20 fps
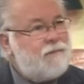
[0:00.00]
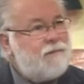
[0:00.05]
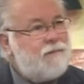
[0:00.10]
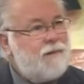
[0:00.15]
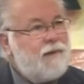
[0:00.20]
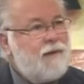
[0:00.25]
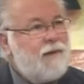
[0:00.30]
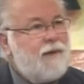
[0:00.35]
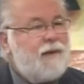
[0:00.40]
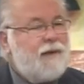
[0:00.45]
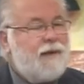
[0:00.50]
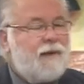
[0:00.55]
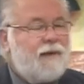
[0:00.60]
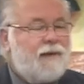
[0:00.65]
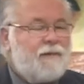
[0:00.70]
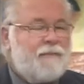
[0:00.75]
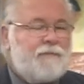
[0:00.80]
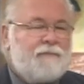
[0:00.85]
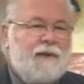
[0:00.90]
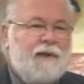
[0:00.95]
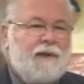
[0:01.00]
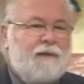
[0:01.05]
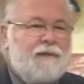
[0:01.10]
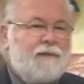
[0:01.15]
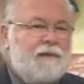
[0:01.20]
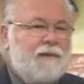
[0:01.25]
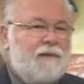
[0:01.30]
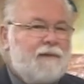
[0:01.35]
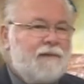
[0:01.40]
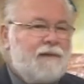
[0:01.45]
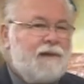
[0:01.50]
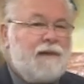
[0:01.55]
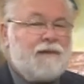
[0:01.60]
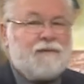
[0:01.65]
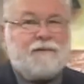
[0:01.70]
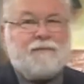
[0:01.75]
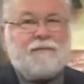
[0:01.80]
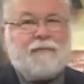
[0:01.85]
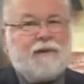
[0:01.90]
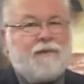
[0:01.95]
Mm-hmm. Um, and, and
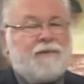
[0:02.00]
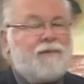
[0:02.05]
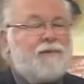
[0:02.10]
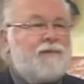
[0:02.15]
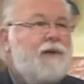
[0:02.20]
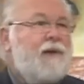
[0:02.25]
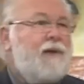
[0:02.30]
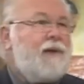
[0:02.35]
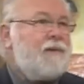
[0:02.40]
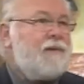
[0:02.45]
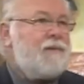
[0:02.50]
that's in Matthew 10.